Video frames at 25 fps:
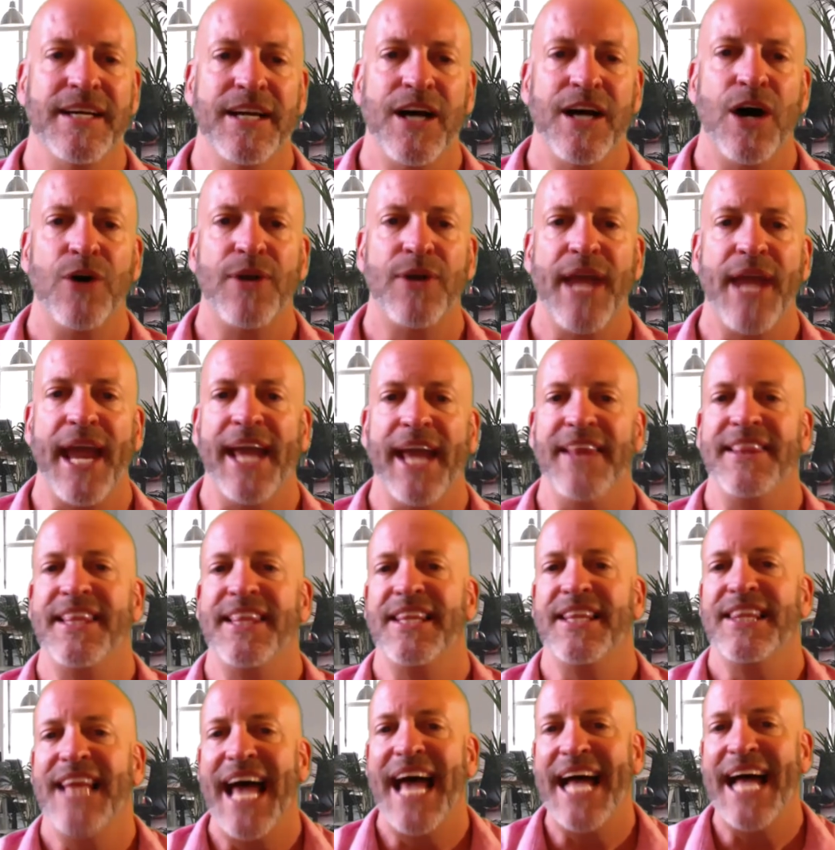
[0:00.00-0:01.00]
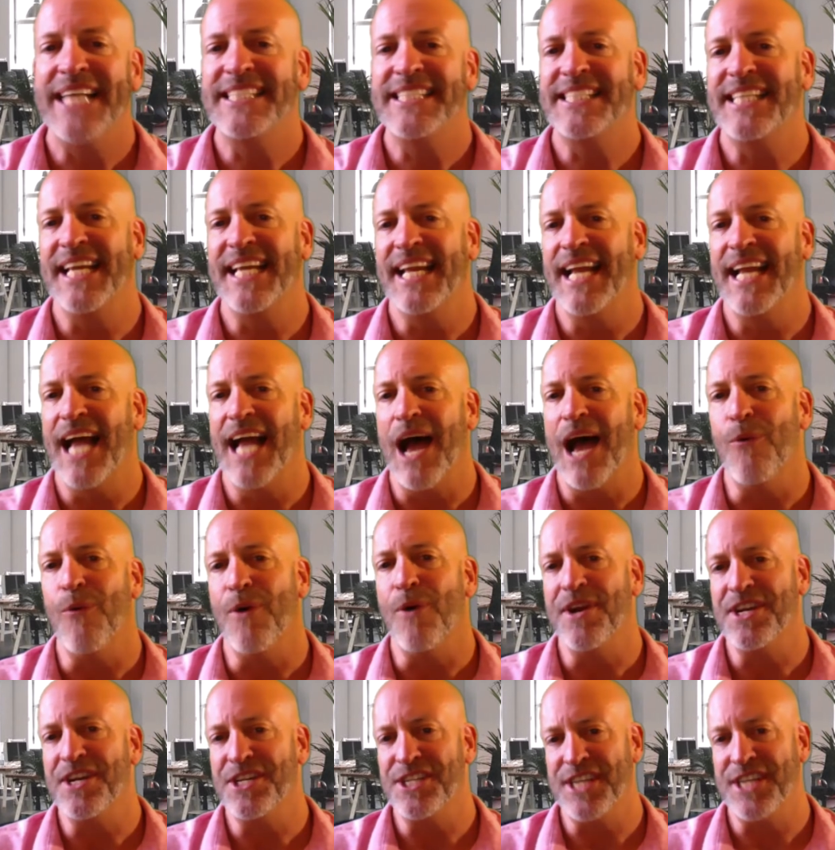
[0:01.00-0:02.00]
Okay, the last thing I
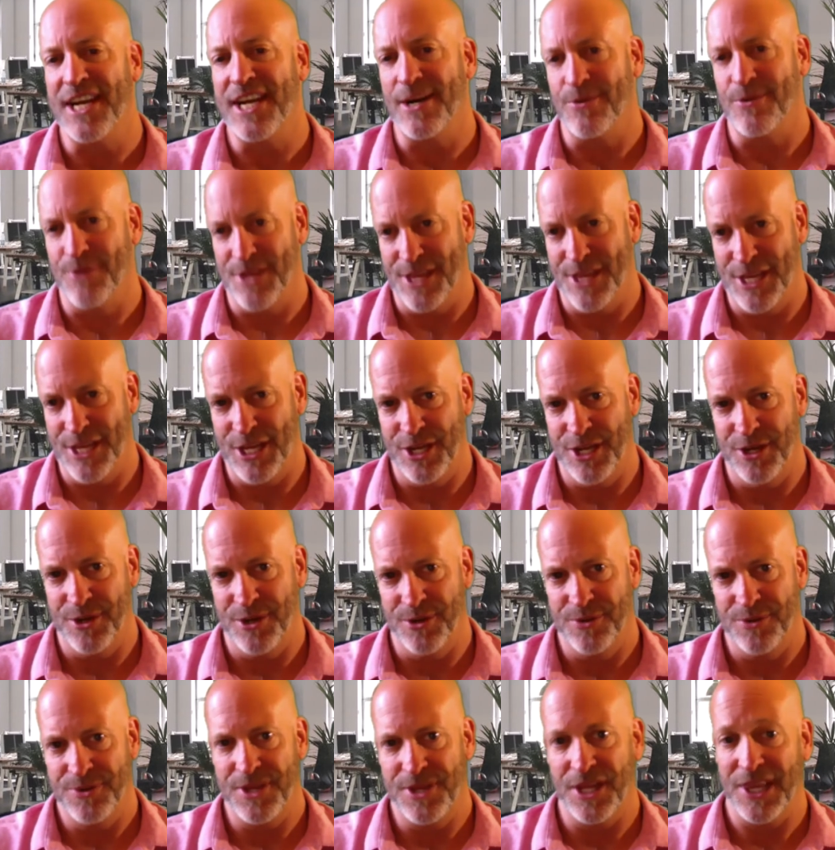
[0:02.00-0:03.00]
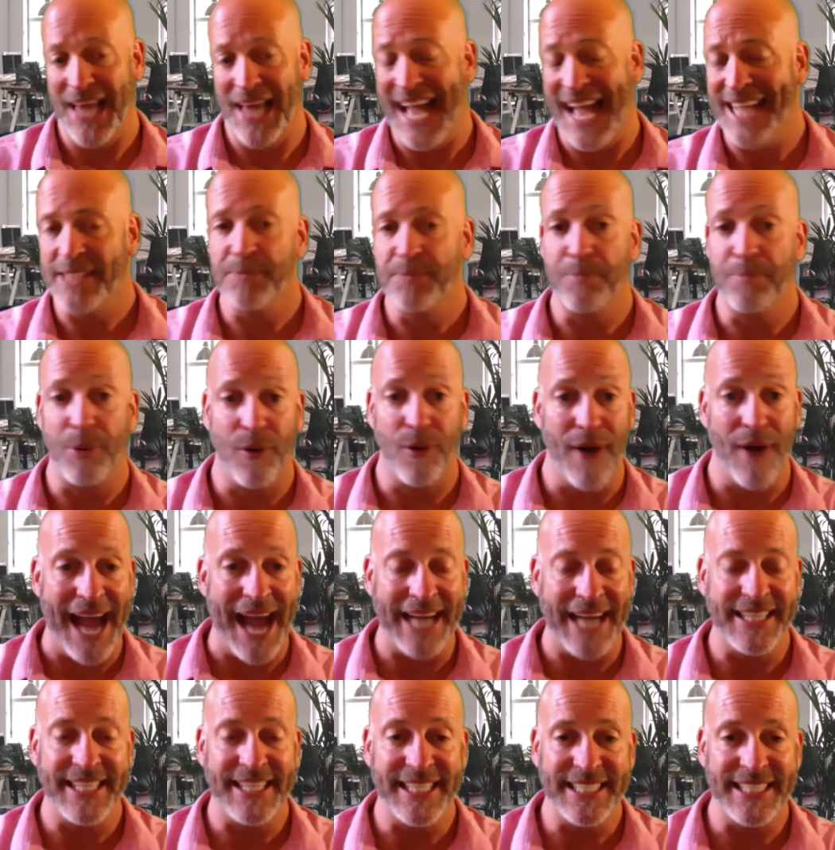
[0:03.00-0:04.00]
want to share with you, the last
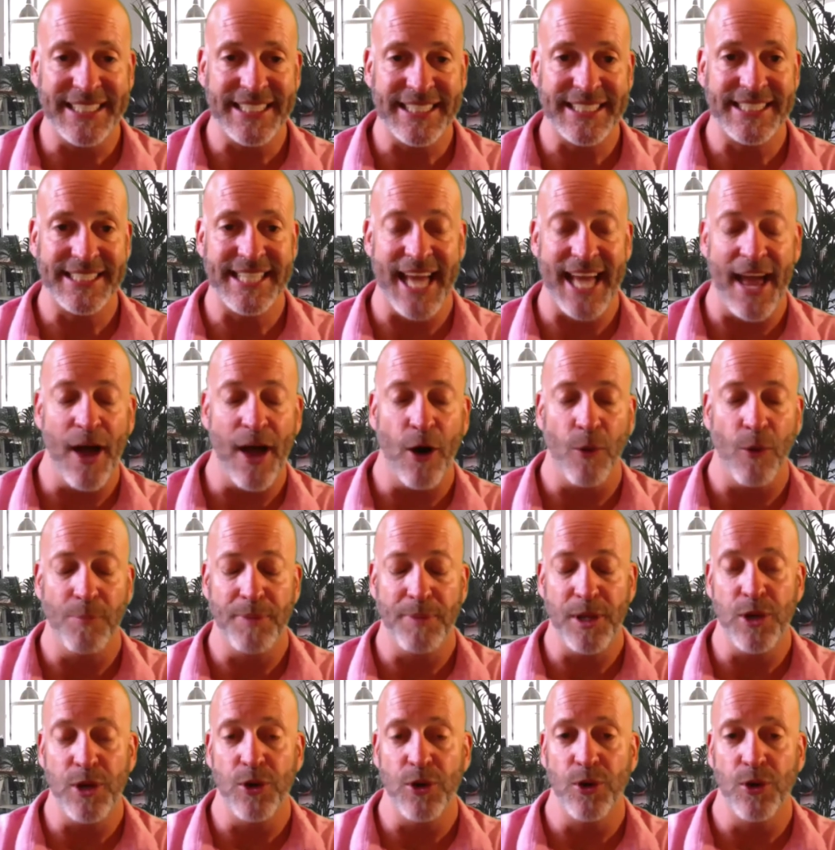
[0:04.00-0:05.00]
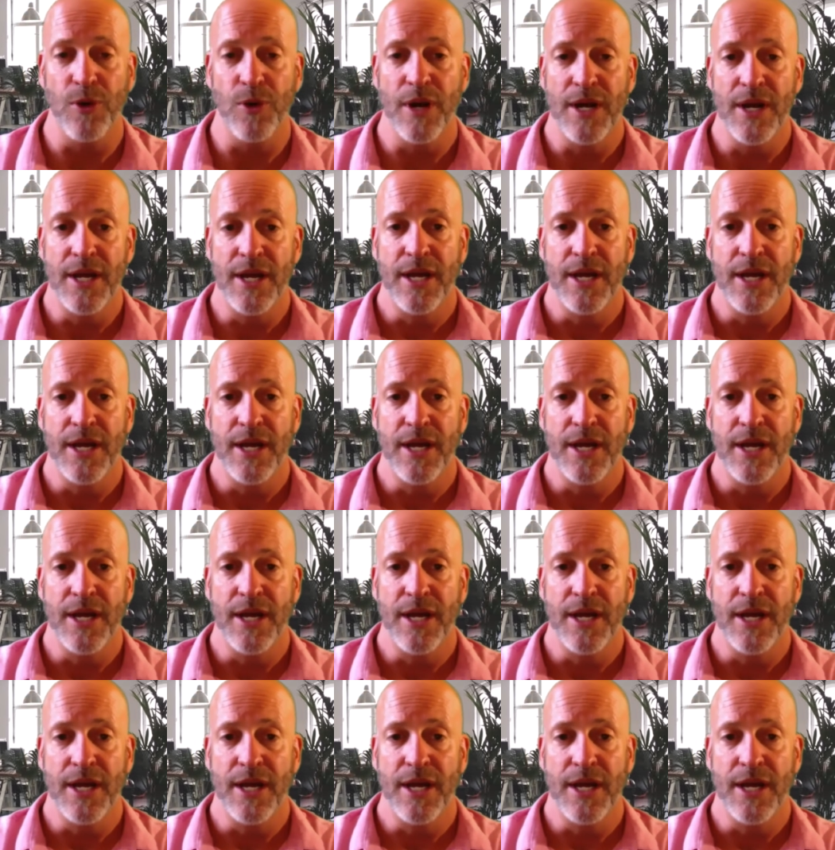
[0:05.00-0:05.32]
practice to help you